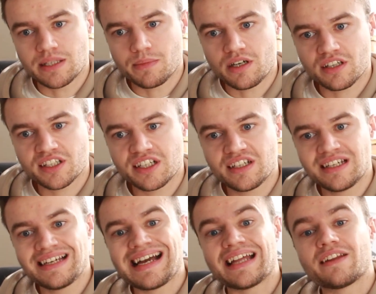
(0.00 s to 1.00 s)
in the market,
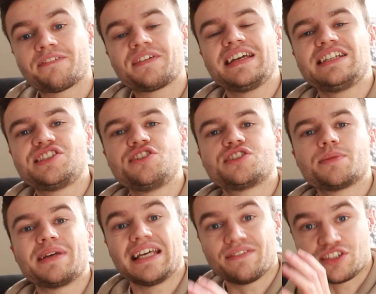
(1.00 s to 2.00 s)
and the fees used to
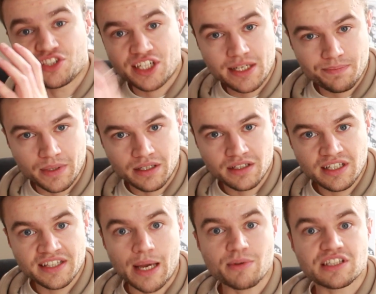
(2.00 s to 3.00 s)
be even cheaper.
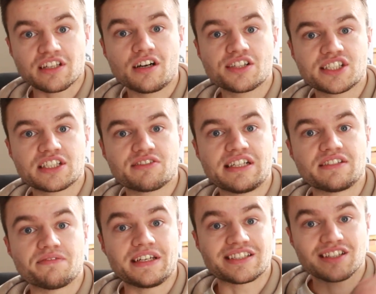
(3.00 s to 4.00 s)
There was a large increase
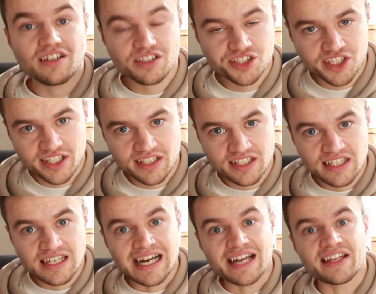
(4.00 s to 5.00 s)
in fees last year,
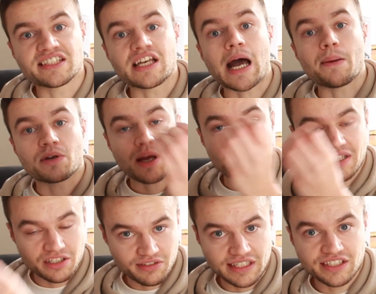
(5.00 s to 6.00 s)
and there's an upcoming
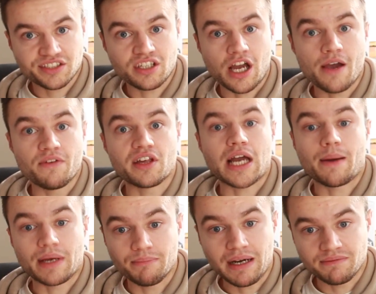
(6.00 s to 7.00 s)
increase over the
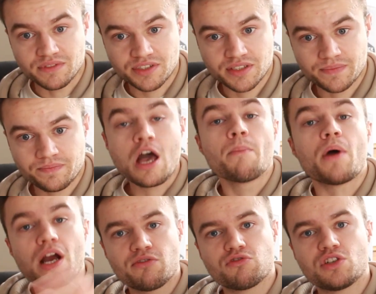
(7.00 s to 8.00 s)
coming months.
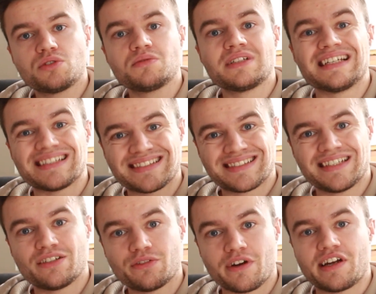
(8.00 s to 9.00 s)
But overall, it's
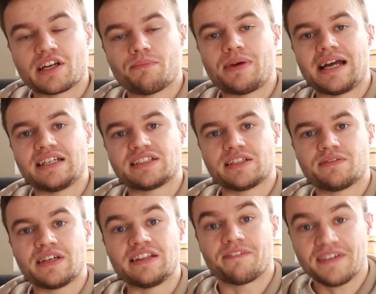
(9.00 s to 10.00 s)
still very competitive
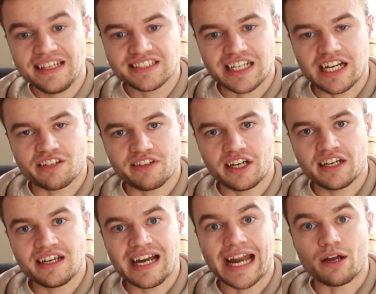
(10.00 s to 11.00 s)
in the fees category,
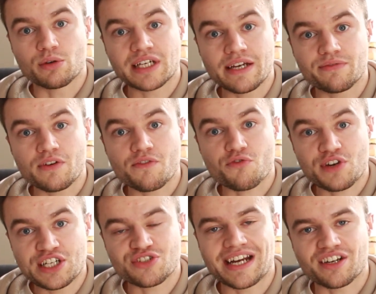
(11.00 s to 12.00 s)
and I'll give
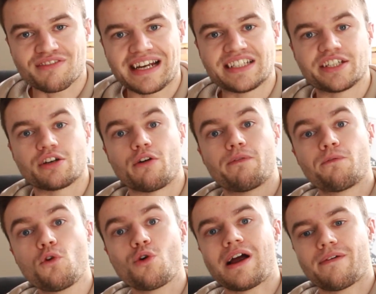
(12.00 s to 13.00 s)
Freetrade a rating of
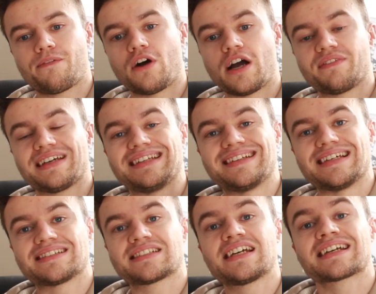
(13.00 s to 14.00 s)
4 out of 5 in
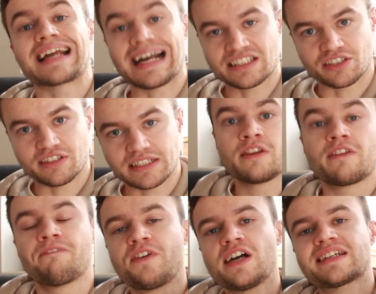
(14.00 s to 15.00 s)
this category. The
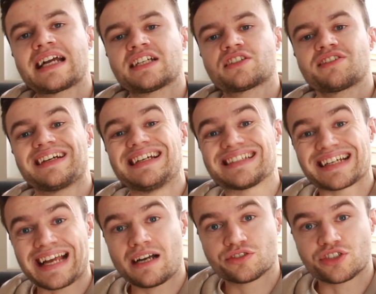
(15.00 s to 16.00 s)
third category is
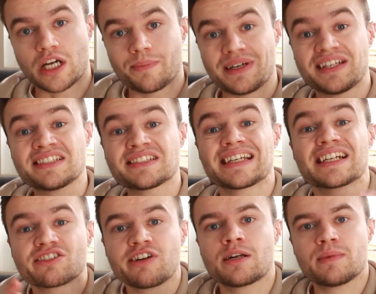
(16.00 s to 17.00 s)
account type, and this is
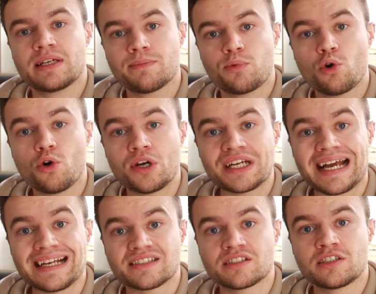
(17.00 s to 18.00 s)
incredibly important
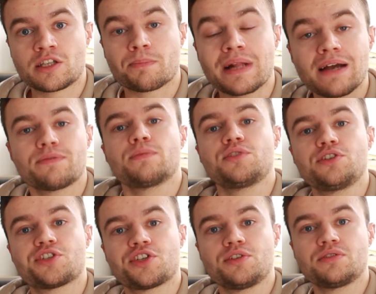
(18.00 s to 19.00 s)
as the platform you
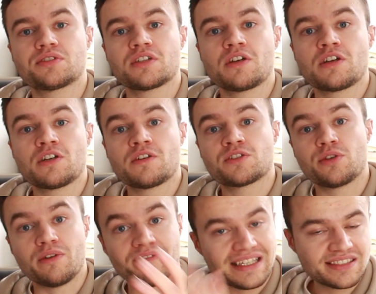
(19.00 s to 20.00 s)
choose to
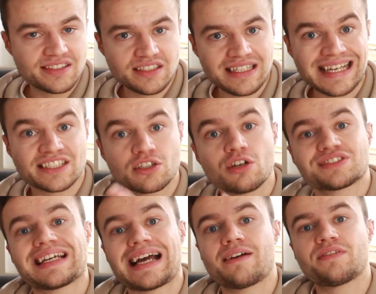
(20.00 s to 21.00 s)
invest in has got
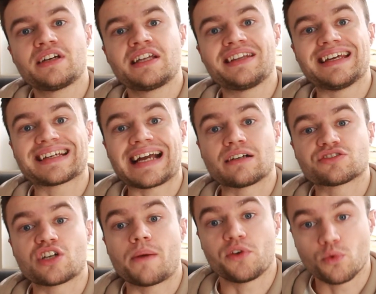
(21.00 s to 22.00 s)
to have the account
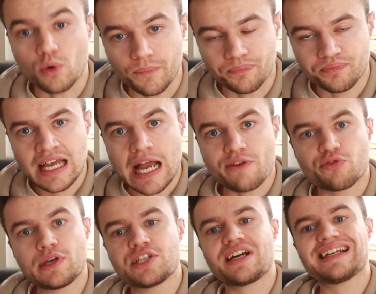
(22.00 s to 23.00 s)
type you want. And
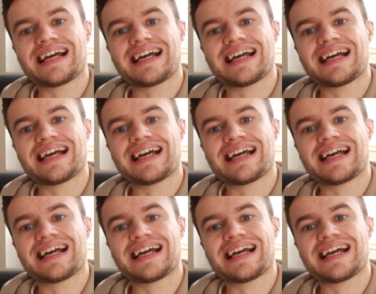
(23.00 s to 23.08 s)
Freetrade